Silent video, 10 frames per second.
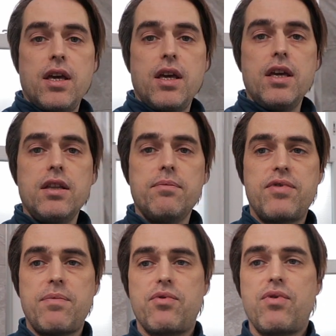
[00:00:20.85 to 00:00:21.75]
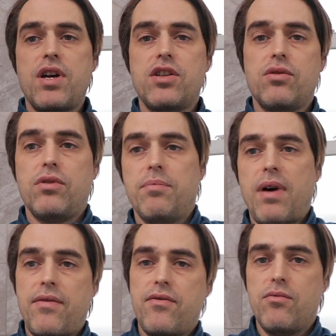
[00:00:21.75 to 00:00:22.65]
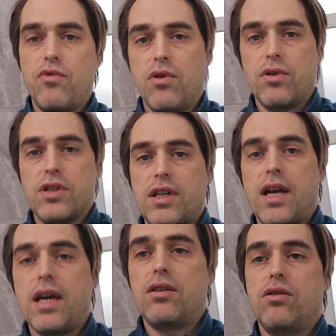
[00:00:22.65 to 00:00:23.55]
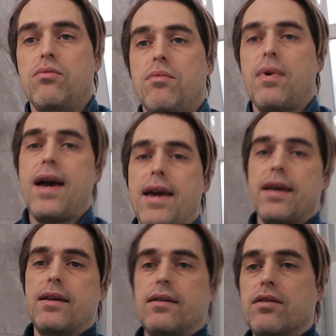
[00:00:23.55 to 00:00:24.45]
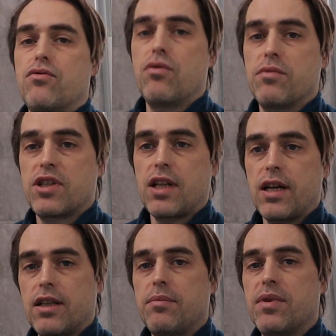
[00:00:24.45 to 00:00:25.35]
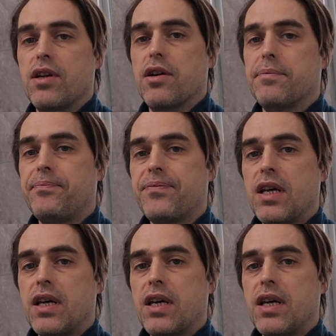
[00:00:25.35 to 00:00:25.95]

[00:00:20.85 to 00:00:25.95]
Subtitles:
In preparation to the bathroom works, I had to make the room slightly bigger.